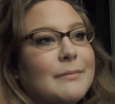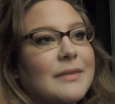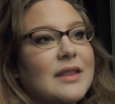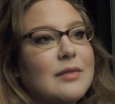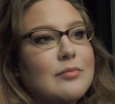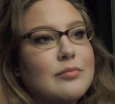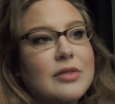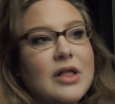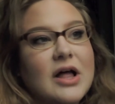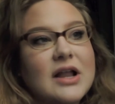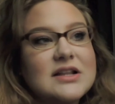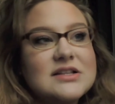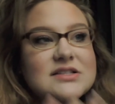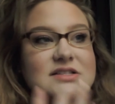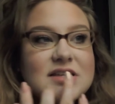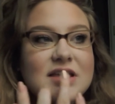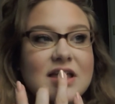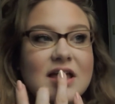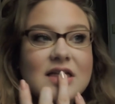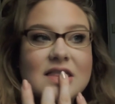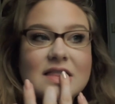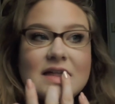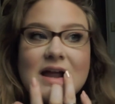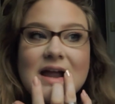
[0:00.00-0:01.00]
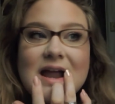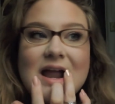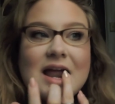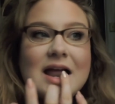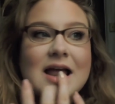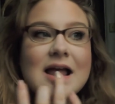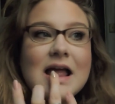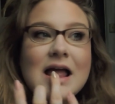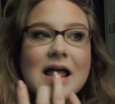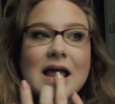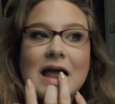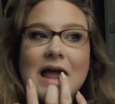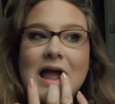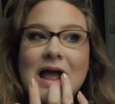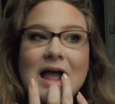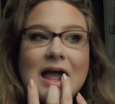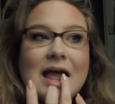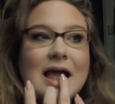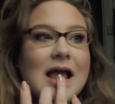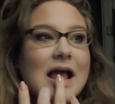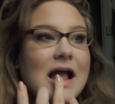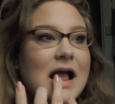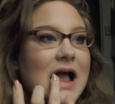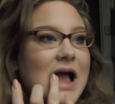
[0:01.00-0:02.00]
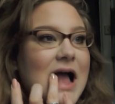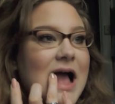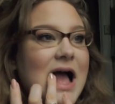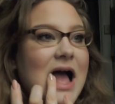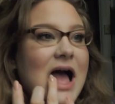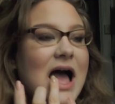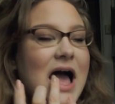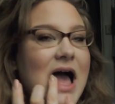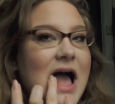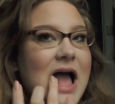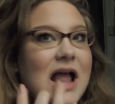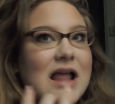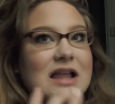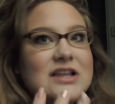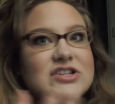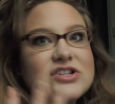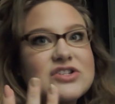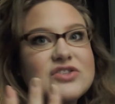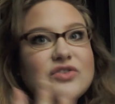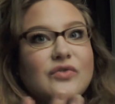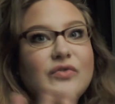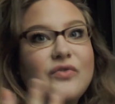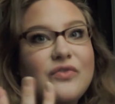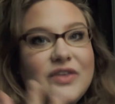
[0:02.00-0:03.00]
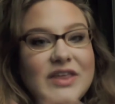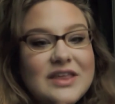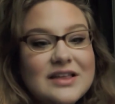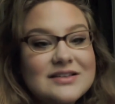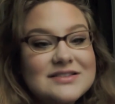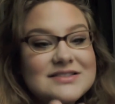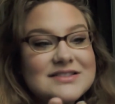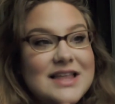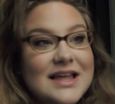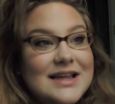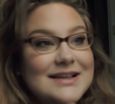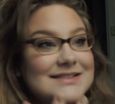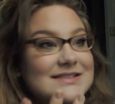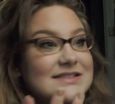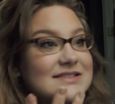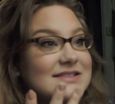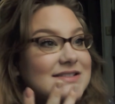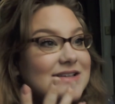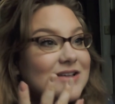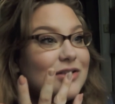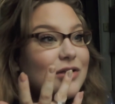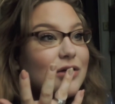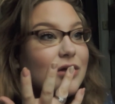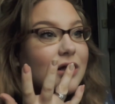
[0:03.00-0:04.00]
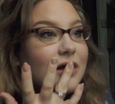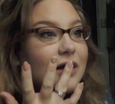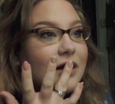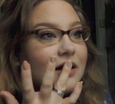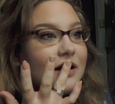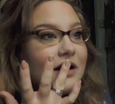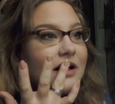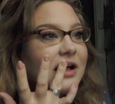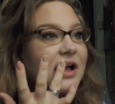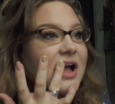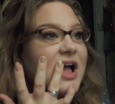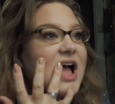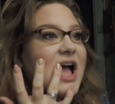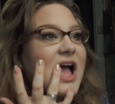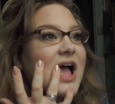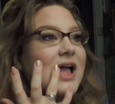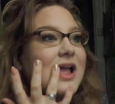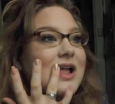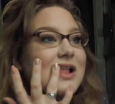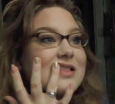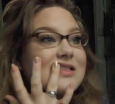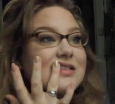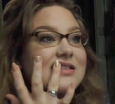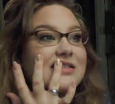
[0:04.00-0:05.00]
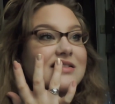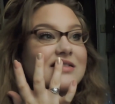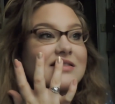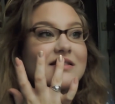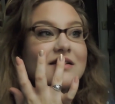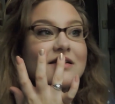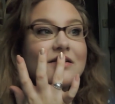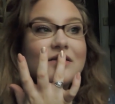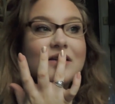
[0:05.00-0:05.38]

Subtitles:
Blot it together. Ugh, it just feels like silk. It's so